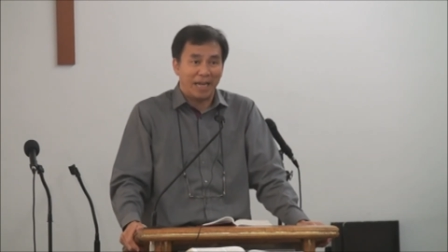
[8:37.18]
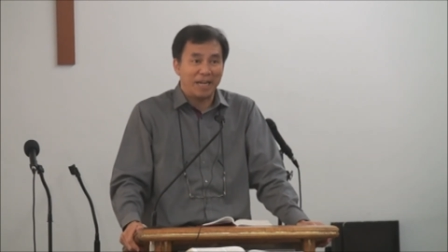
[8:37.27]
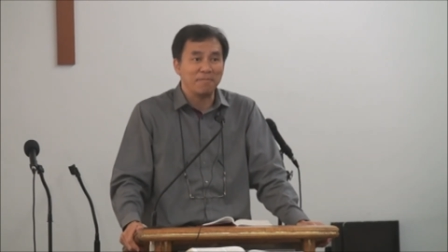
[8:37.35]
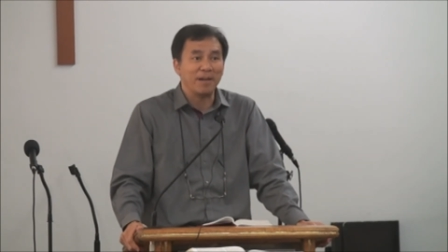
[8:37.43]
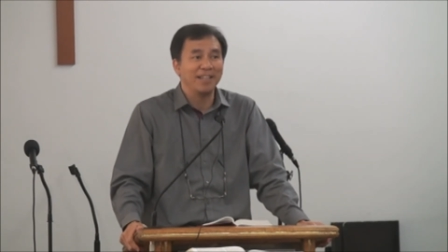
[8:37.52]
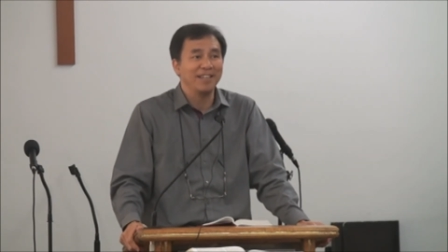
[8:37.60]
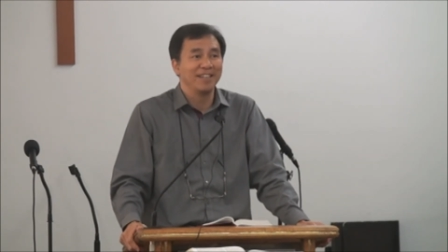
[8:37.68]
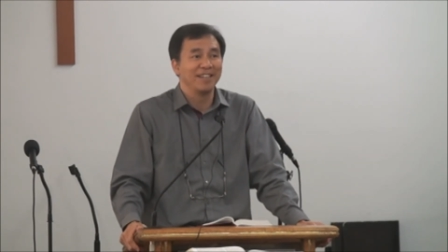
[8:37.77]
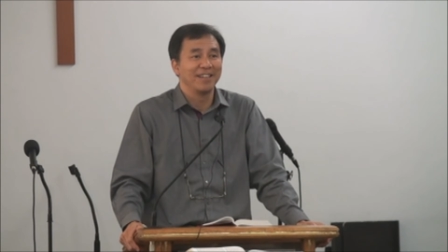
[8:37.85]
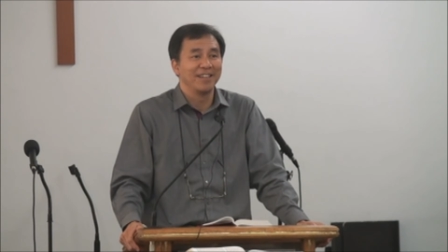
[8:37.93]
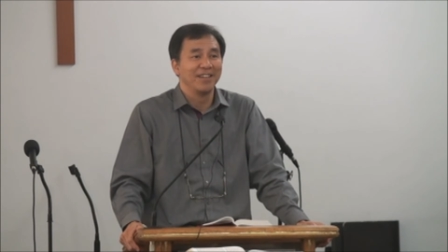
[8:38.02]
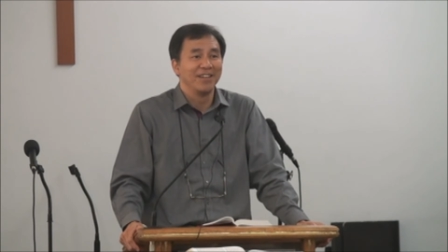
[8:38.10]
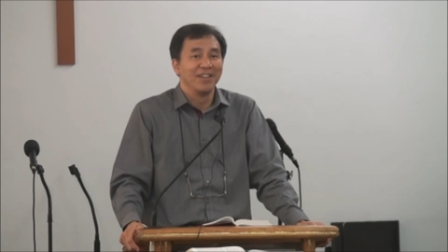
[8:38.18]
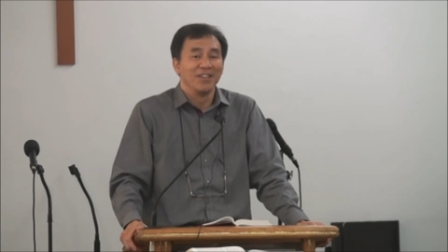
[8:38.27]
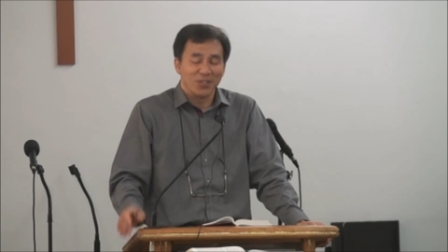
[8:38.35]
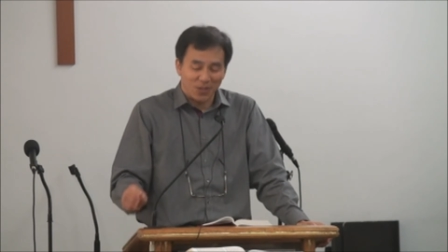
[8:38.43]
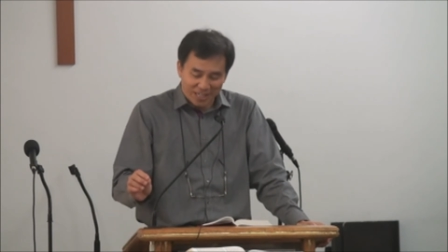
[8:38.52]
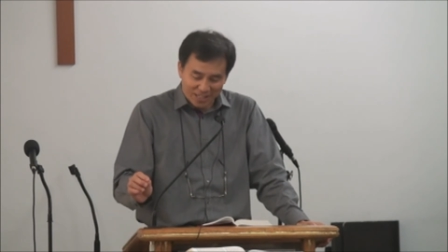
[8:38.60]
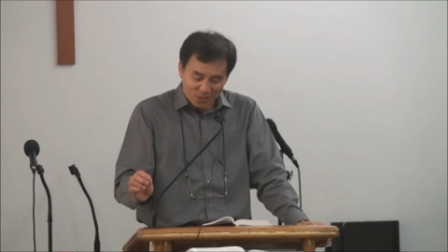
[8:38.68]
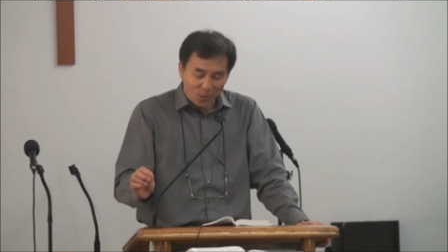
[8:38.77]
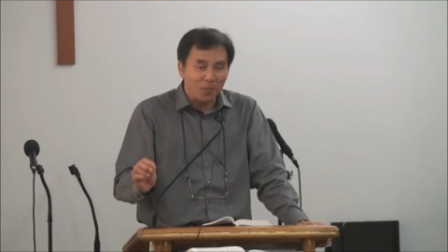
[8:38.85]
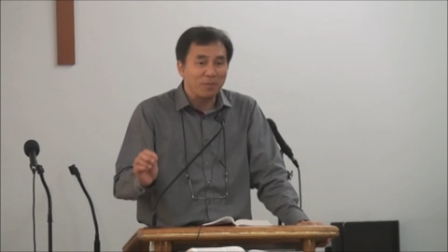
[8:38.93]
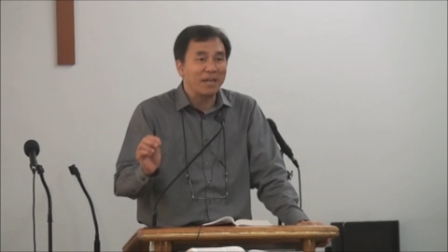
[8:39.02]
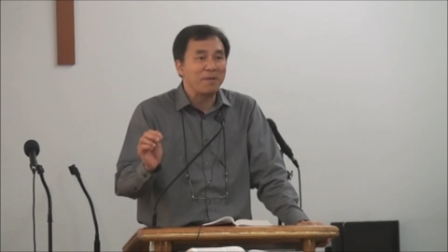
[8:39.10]
Amen. So let us
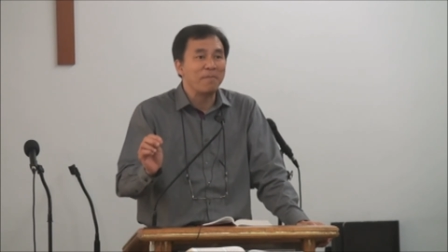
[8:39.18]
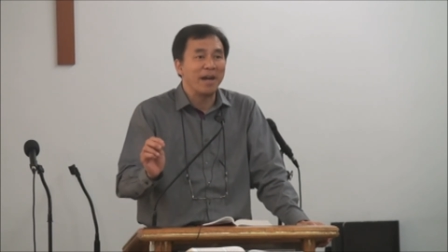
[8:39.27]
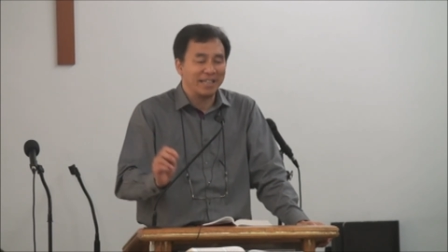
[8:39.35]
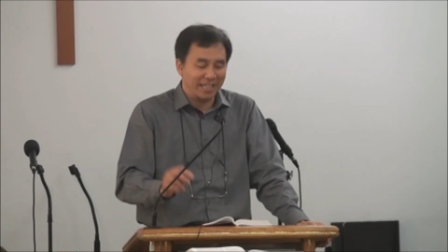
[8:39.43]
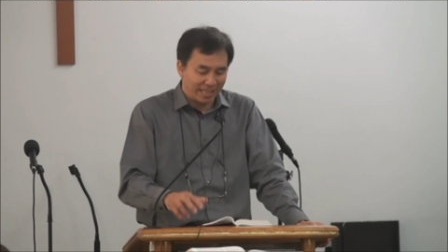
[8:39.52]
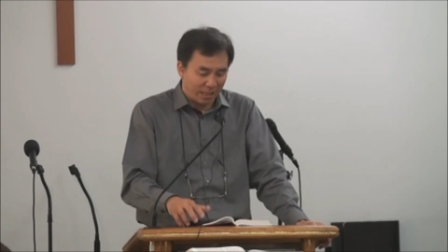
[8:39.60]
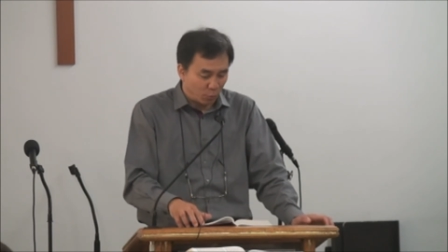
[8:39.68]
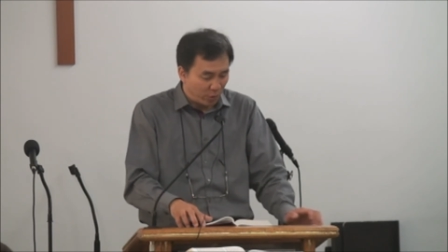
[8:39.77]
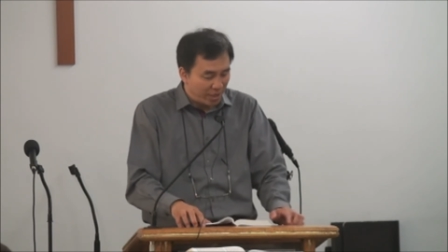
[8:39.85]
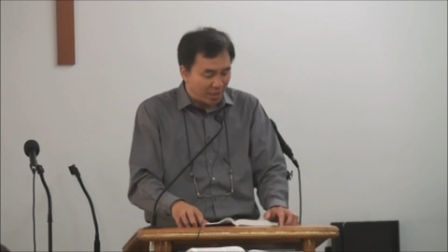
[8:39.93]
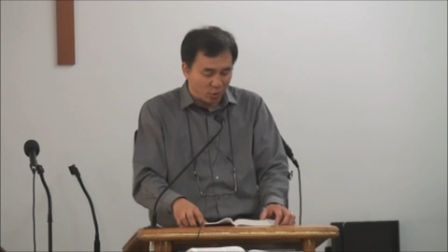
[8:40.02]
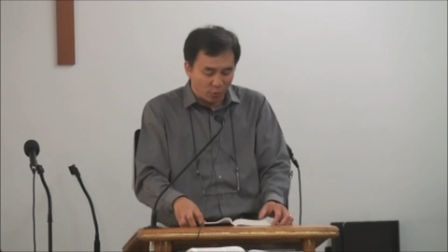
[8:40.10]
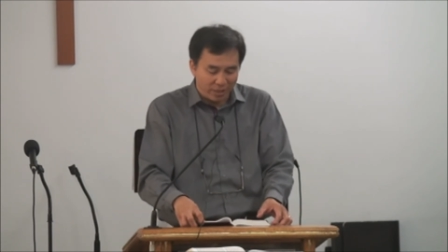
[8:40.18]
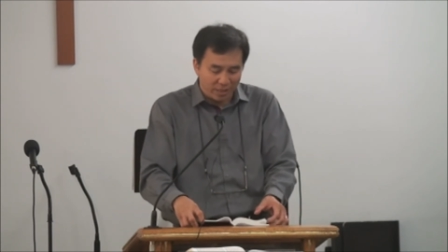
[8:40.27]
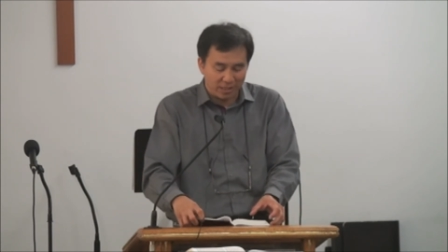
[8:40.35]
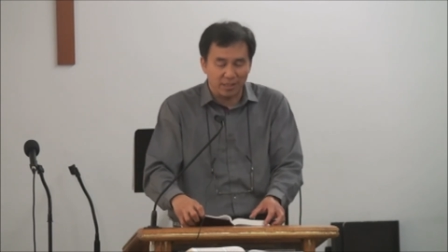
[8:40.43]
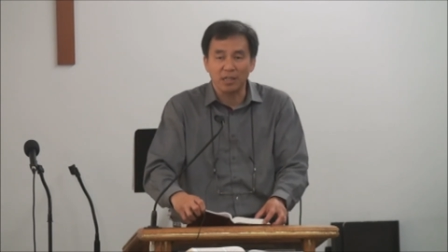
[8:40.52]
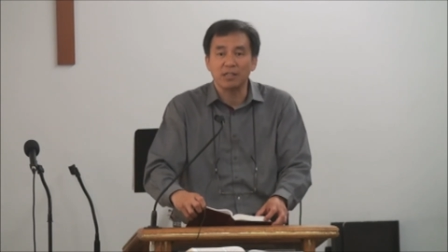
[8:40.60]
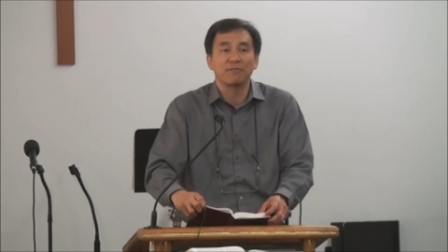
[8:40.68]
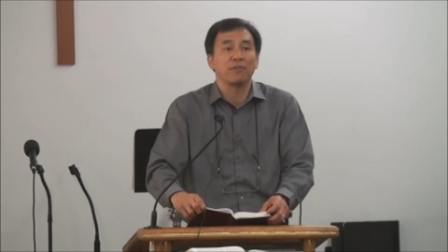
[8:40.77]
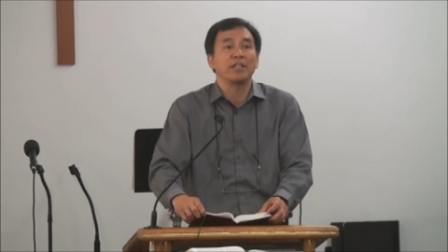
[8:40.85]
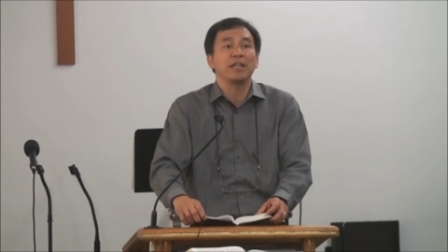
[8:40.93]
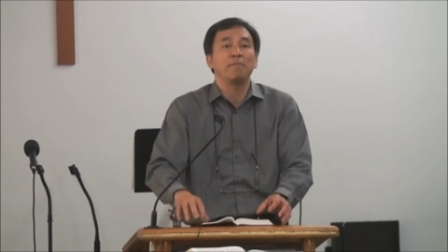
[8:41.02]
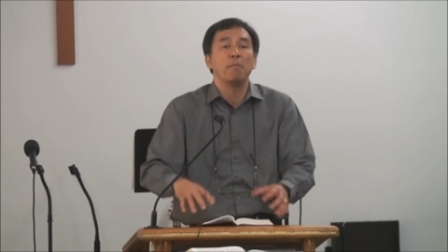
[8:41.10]
all be reminded that we're not doing this just
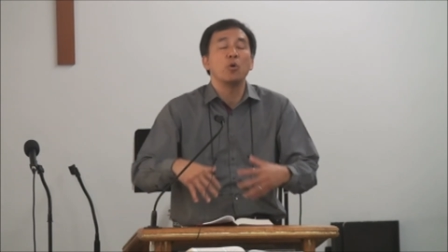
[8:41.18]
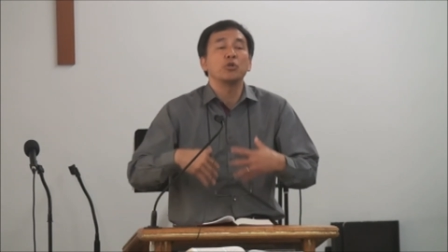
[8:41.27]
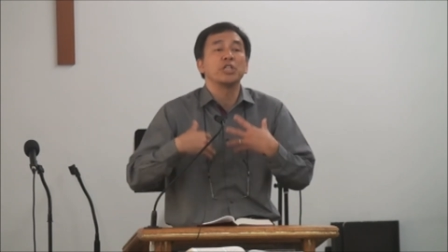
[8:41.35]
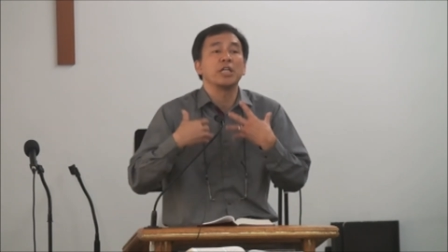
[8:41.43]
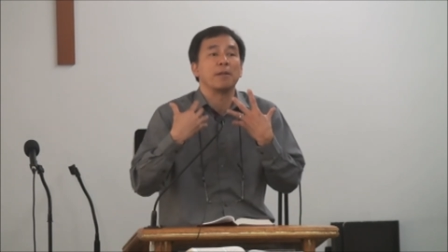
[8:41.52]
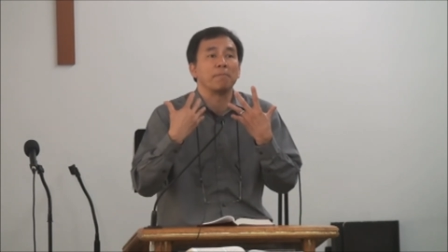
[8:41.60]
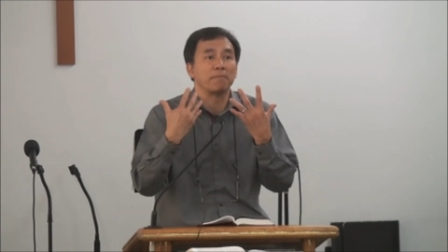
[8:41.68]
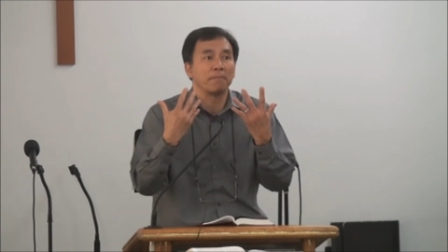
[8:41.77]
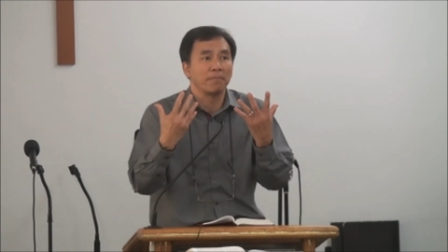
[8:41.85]
for the emotion.